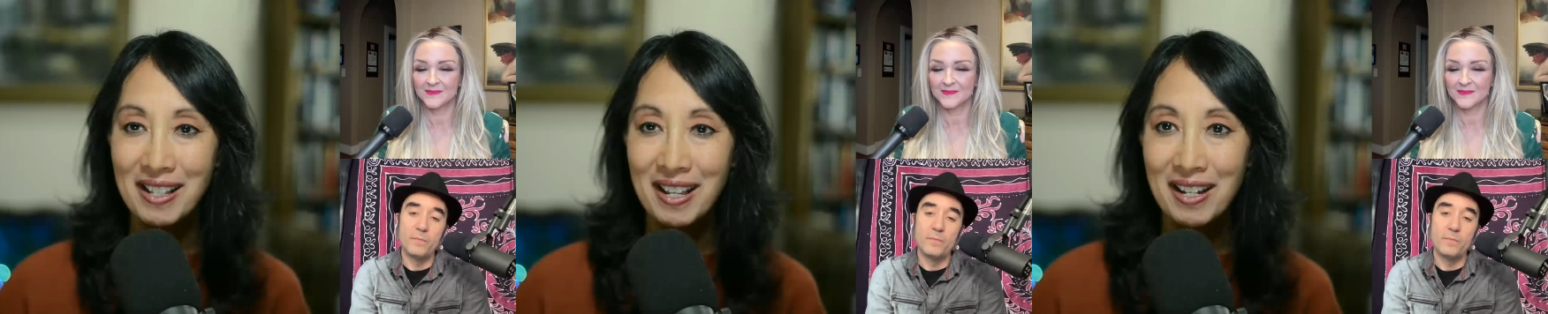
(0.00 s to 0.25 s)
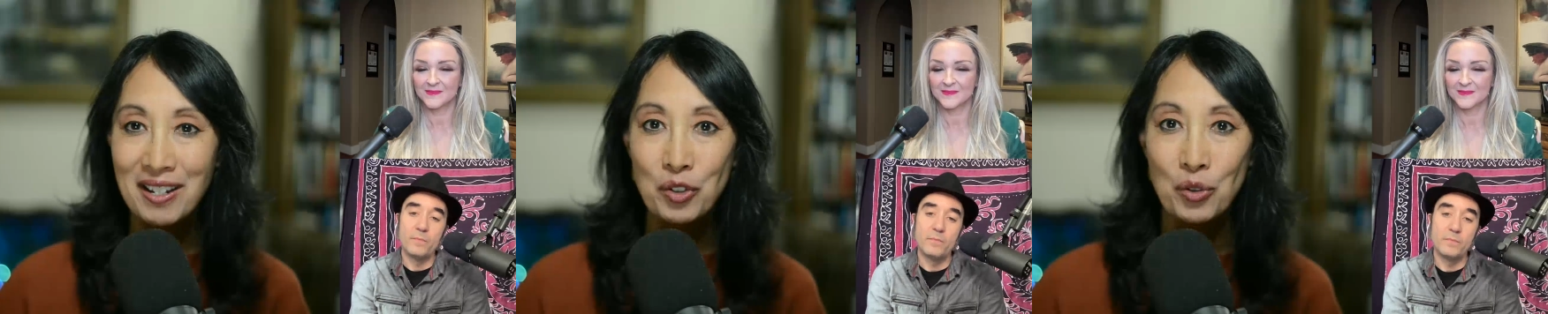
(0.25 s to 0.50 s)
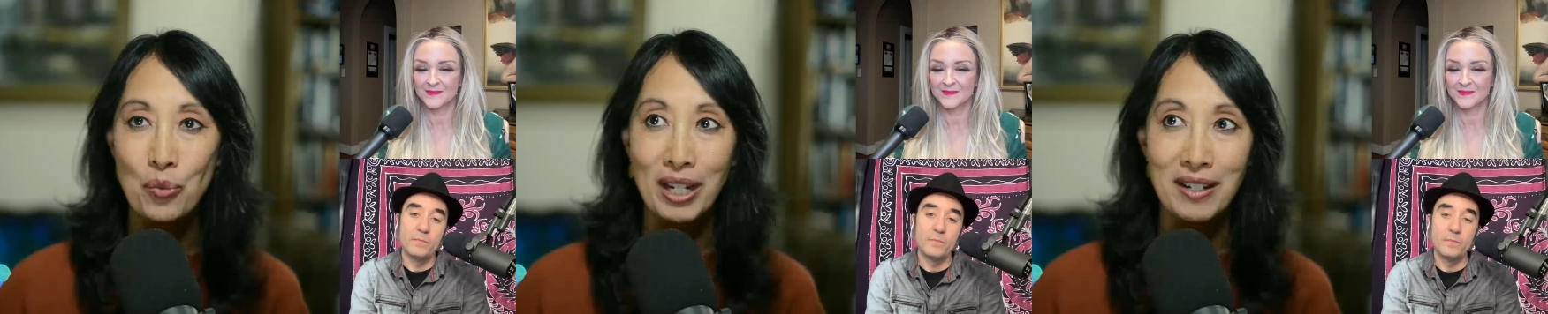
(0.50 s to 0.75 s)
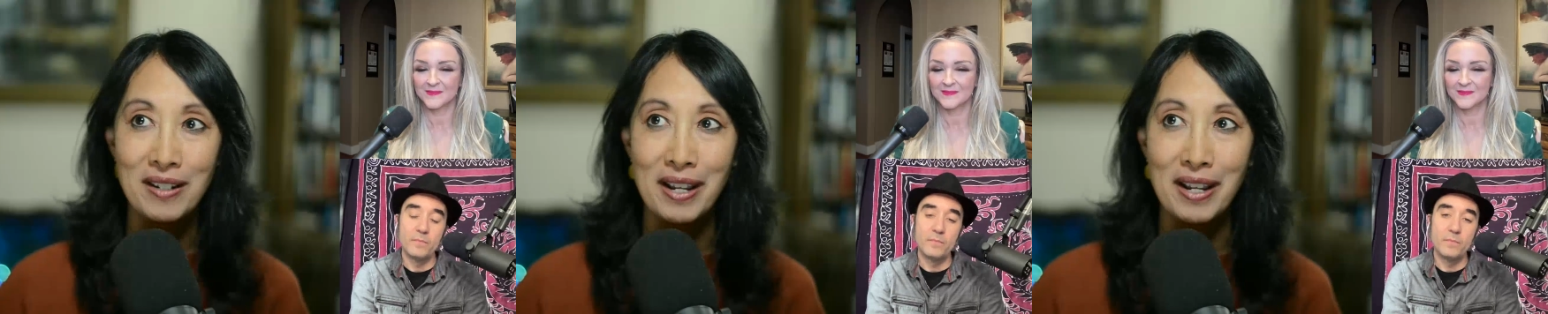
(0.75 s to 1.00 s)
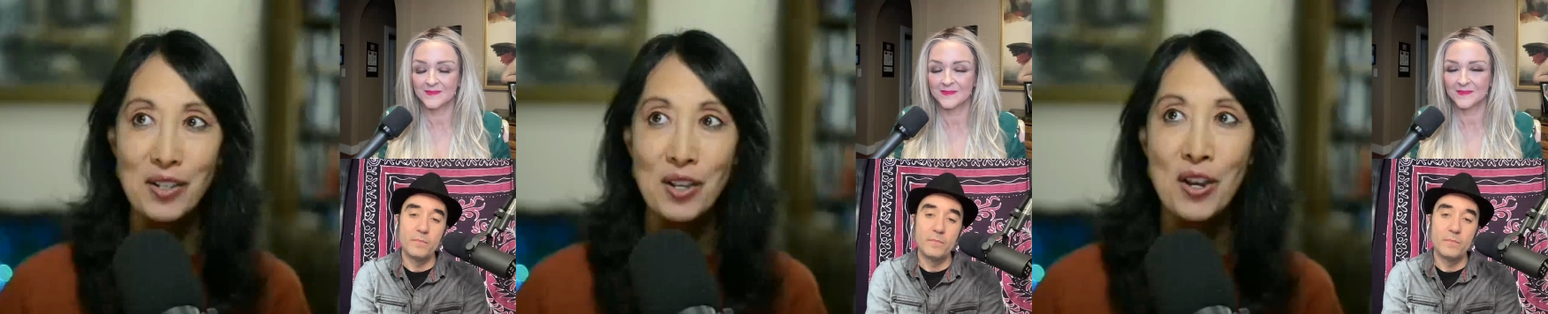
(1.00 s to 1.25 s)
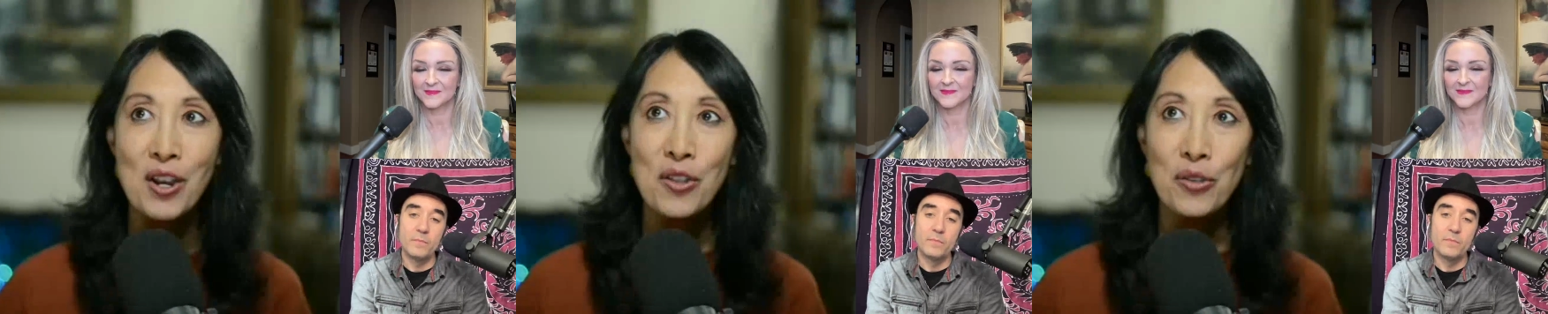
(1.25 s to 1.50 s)
Speaker 1: that, to recognize
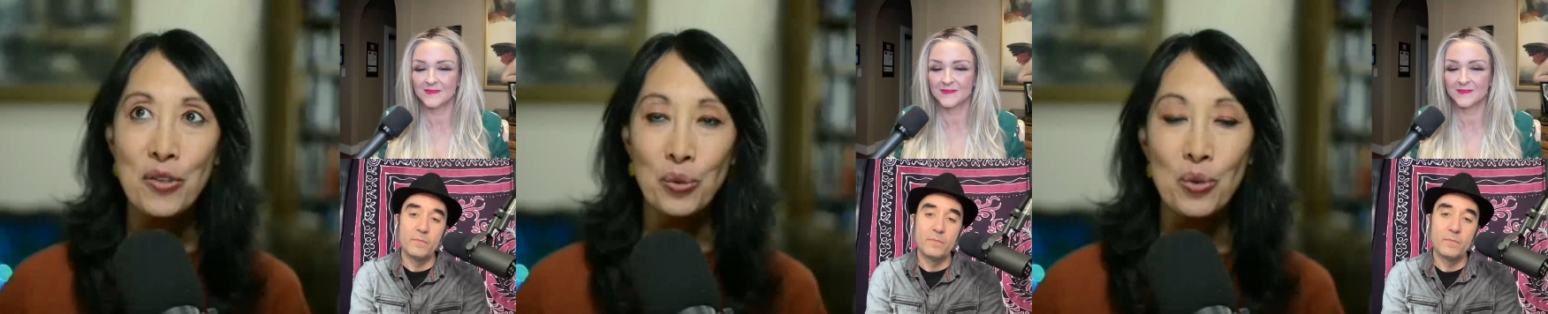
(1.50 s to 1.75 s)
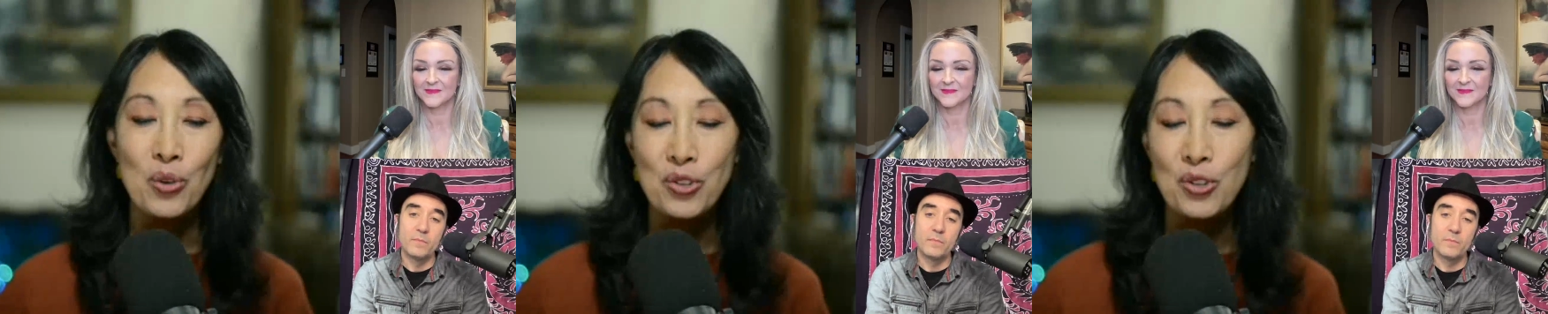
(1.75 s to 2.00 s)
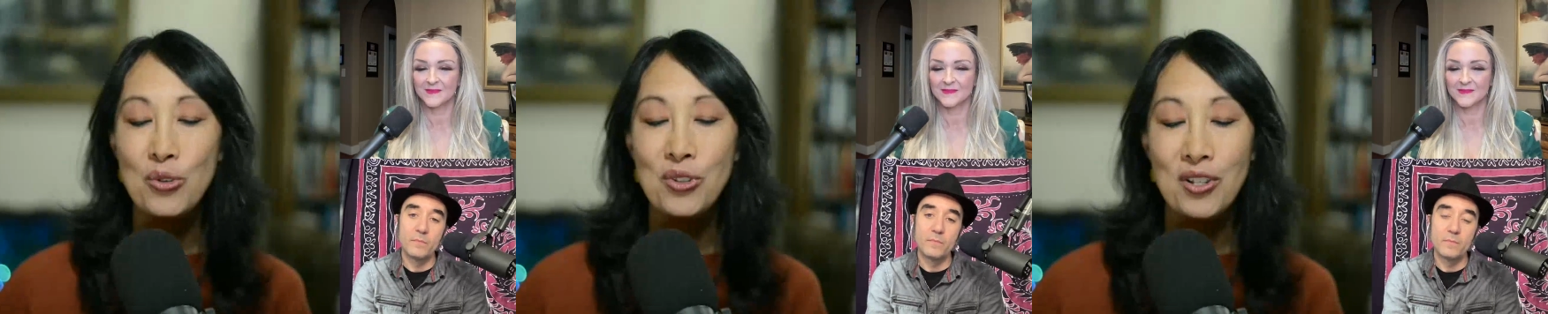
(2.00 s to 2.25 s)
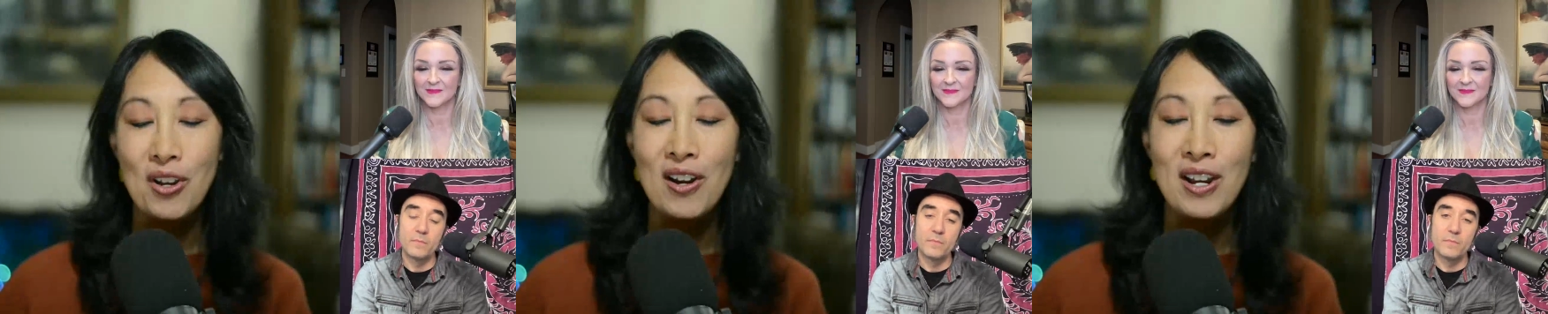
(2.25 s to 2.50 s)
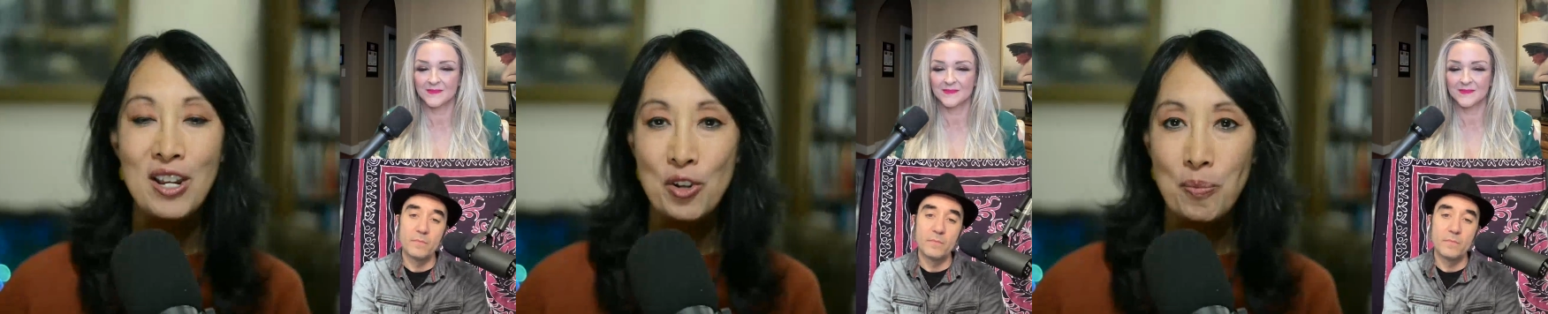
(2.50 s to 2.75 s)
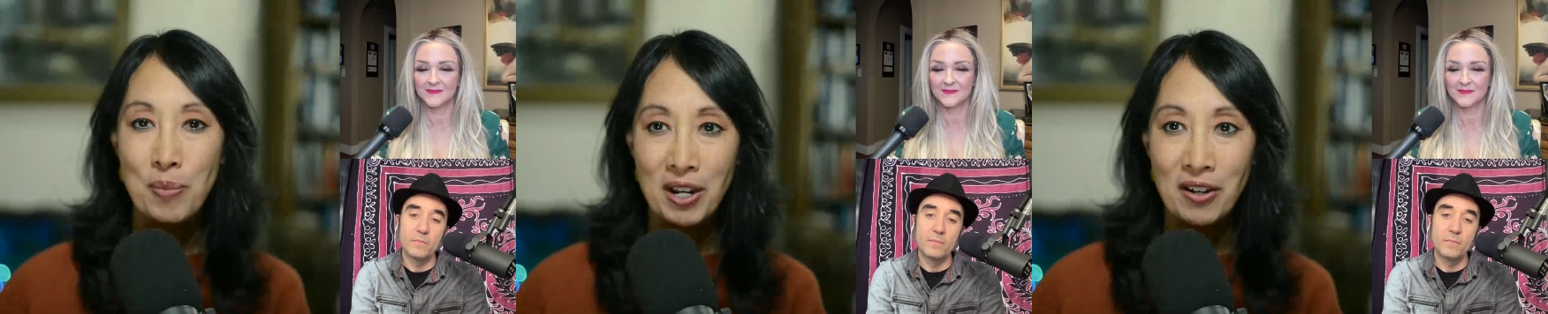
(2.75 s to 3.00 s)
the roles you saw in
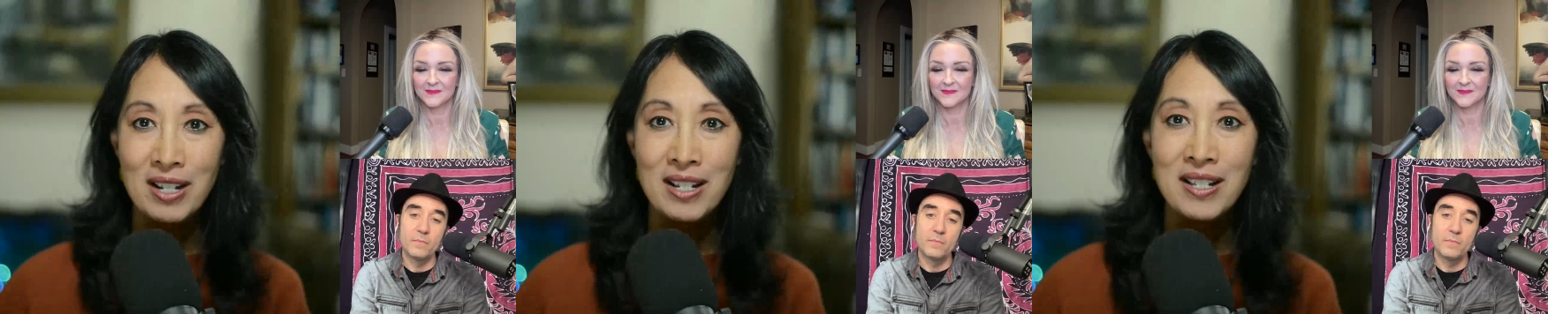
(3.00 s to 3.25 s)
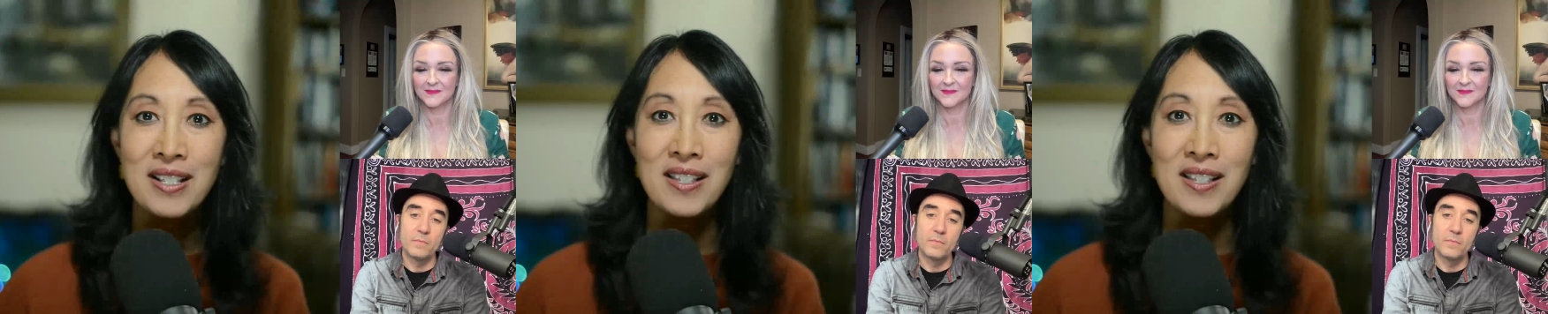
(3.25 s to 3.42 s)
your parents,